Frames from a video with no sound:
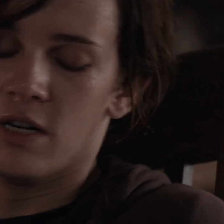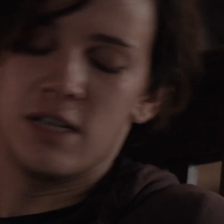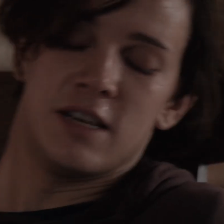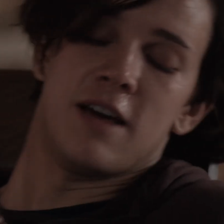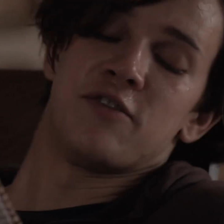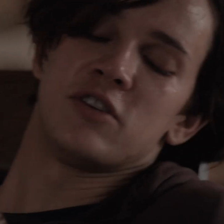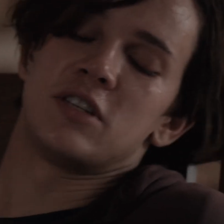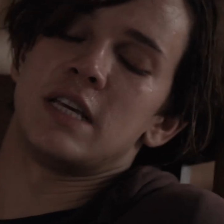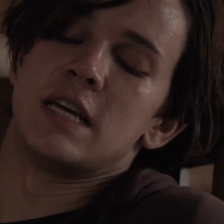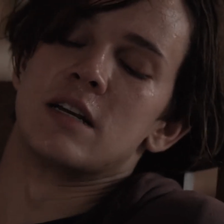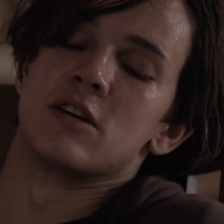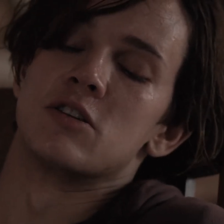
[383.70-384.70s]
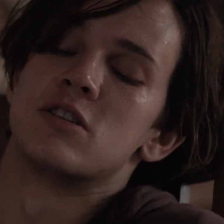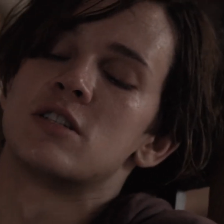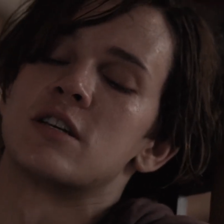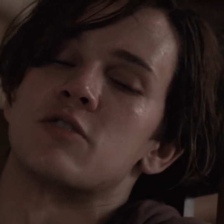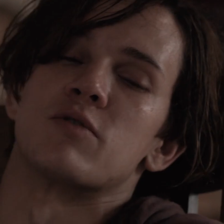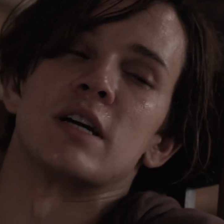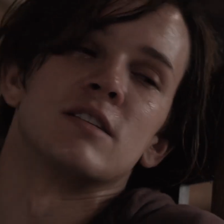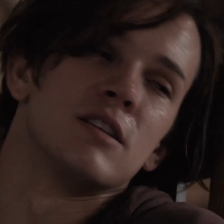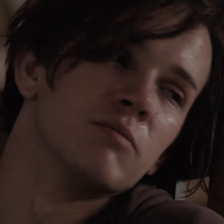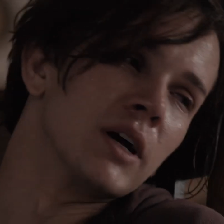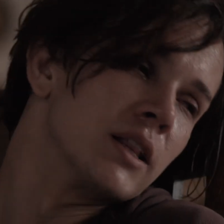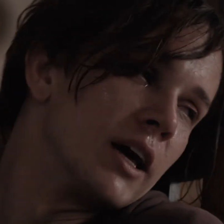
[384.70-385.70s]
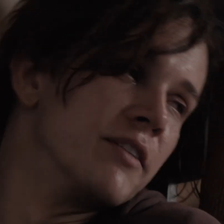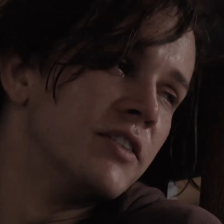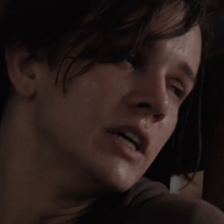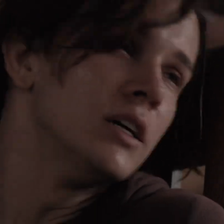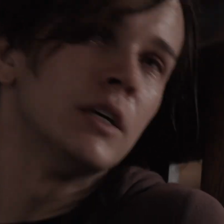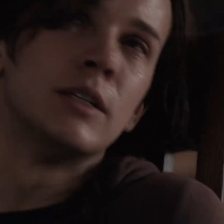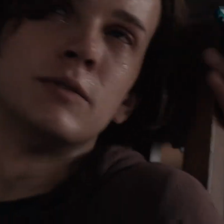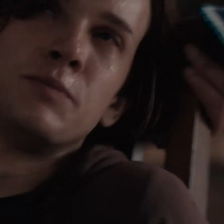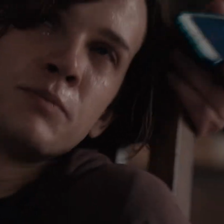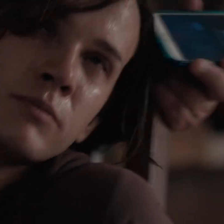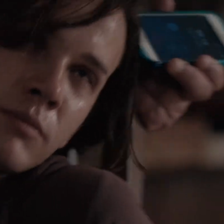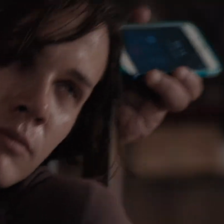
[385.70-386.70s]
He told Rachel to turn on the speaker of her phone and